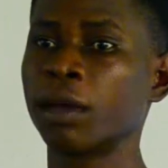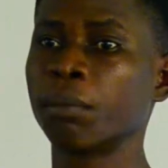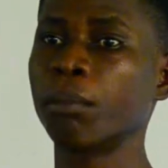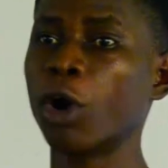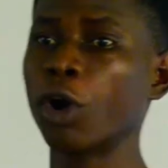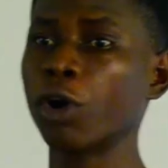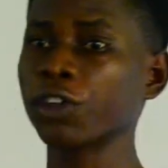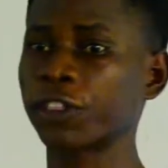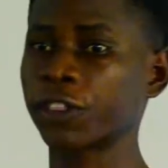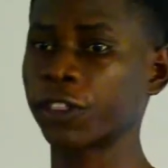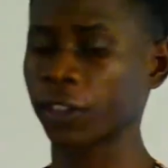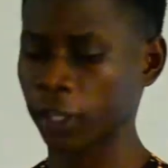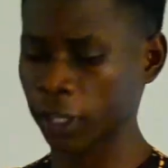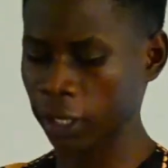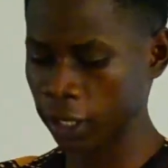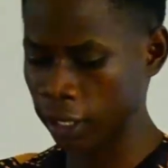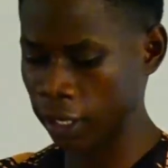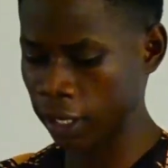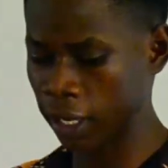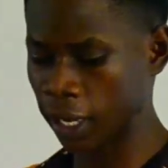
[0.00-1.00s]

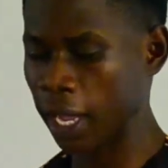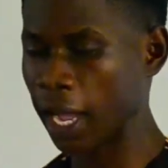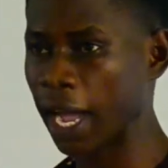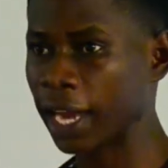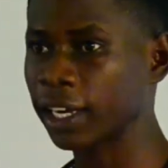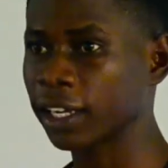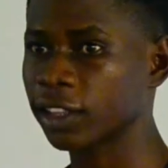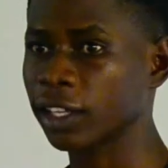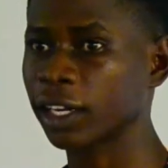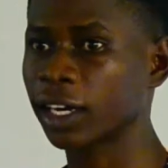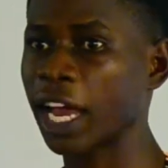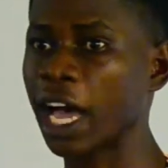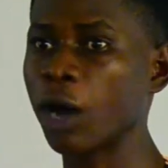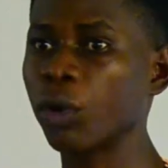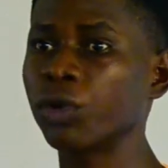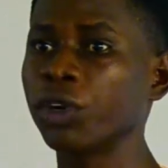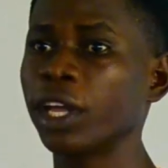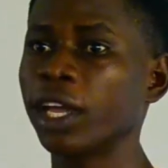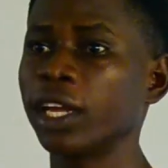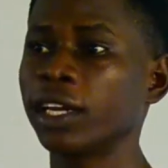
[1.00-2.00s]
both under the
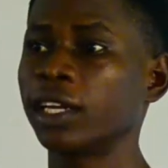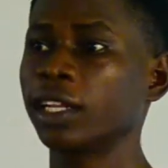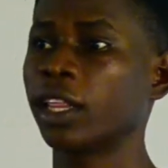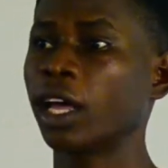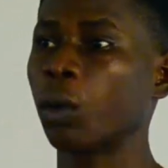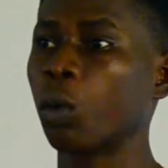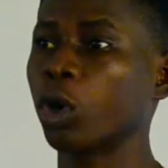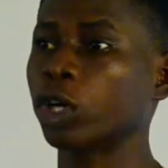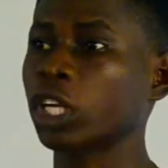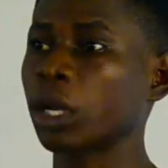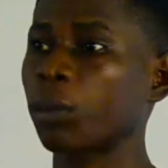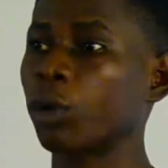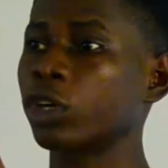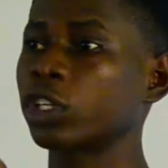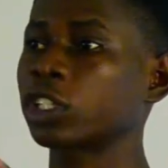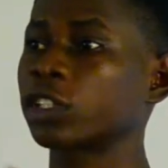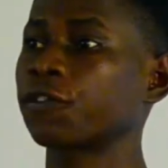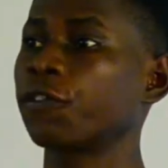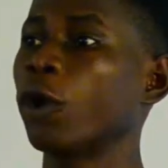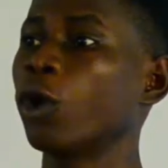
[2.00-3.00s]
ground and the water
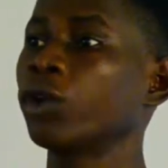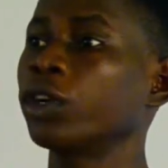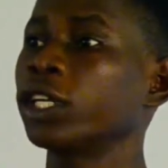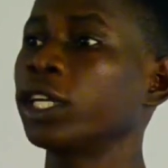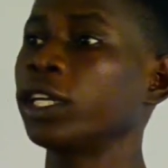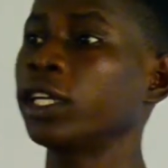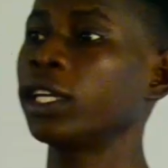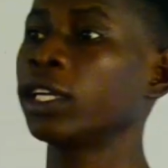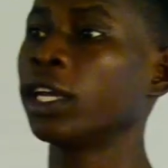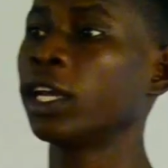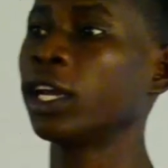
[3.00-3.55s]
bodies found